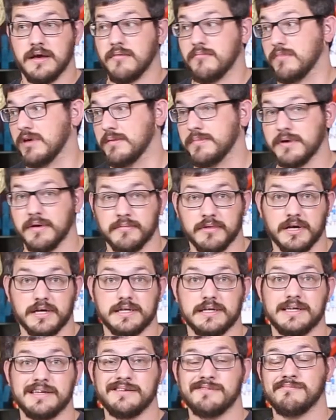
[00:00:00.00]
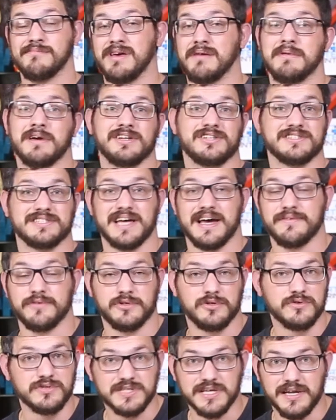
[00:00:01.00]
Maybe I'm lucky. Maybe I just haven't
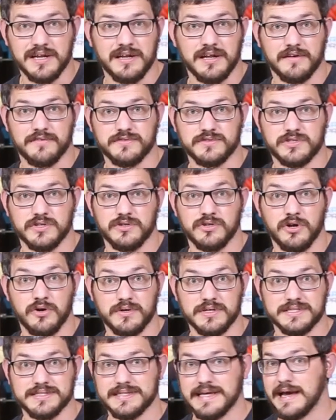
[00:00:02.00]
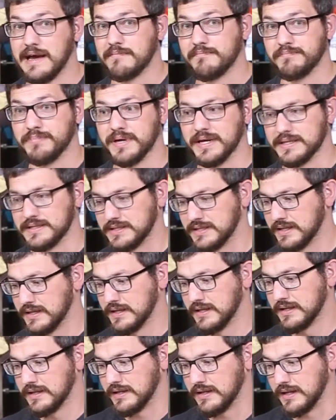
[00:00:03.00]
used it enough to notice that, but
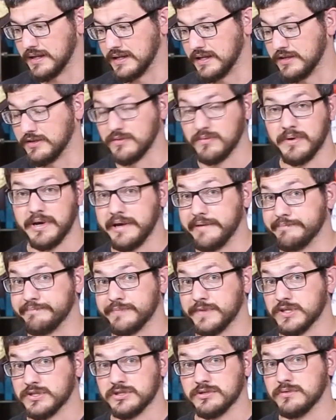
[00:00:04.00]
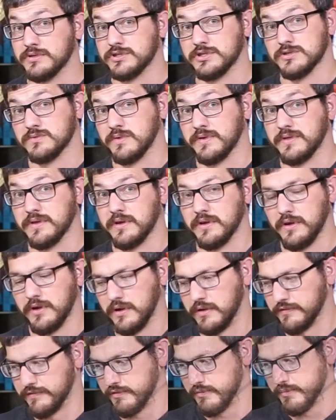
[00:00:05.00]
either way, there's no issues with it at all for